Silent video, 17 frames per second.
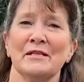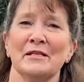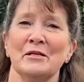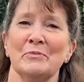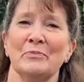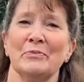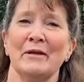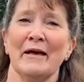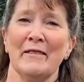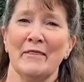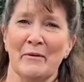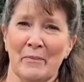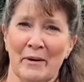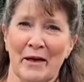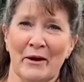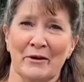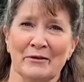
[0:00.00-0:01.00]
he could play, the
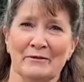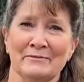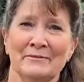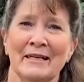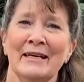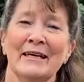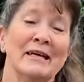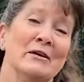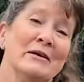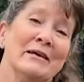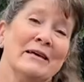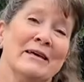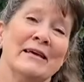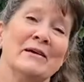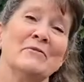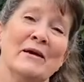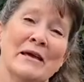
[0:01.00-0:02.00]
better.
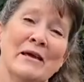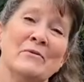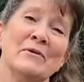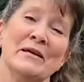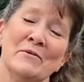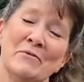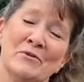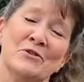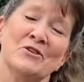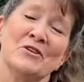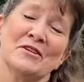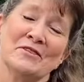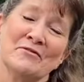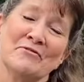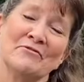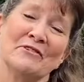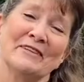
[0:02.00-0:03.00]
He, he, he was just
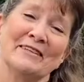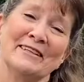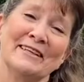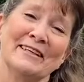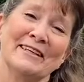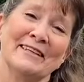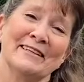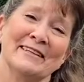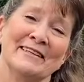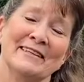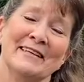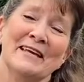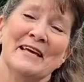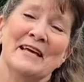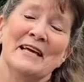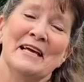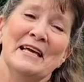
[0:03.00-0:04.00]
a fun kid.
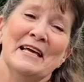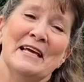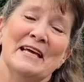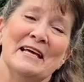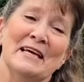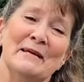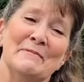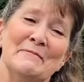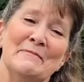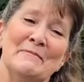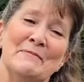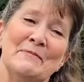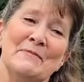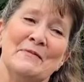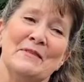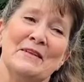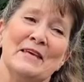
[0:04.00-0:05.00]
Uh,
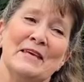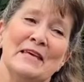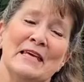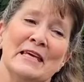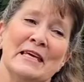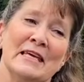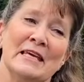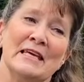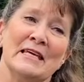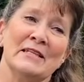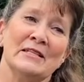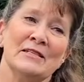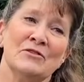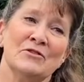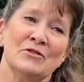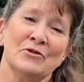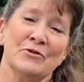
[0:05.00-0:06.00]
in
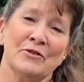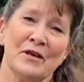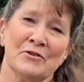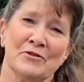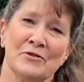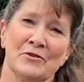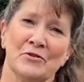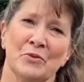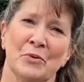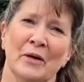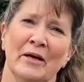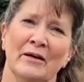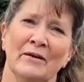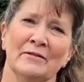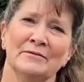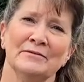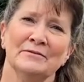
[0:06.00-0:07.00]

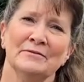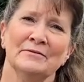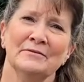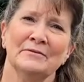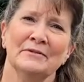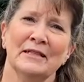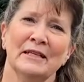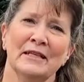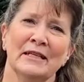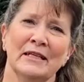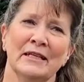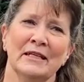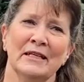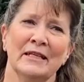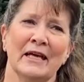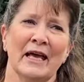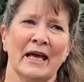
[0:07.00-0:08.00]
2012,
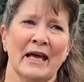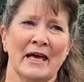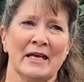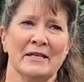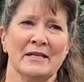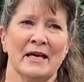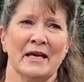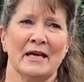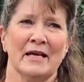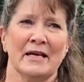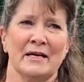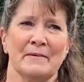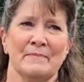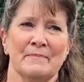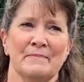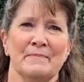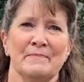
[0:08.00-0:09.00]
he had
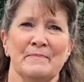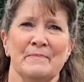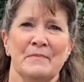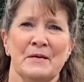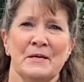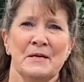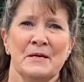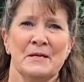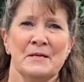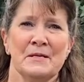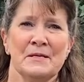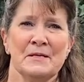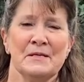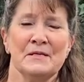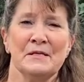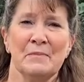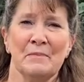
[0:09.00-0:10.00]
um,
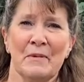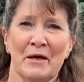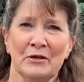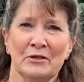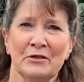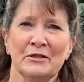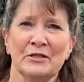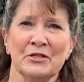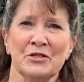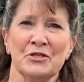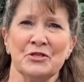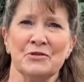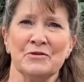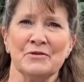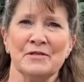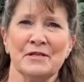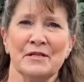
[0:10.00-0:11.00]
some medical
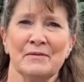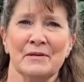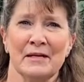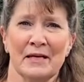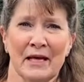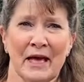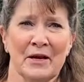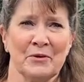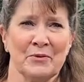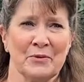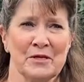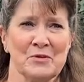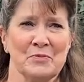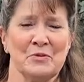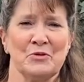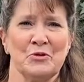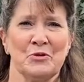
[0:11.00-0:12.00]
issues. He had a
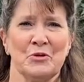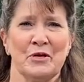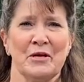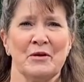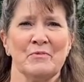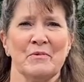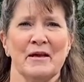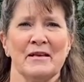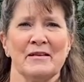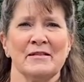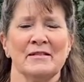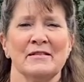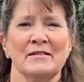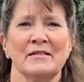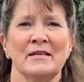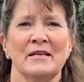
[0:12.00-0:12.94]
respiratory arrest,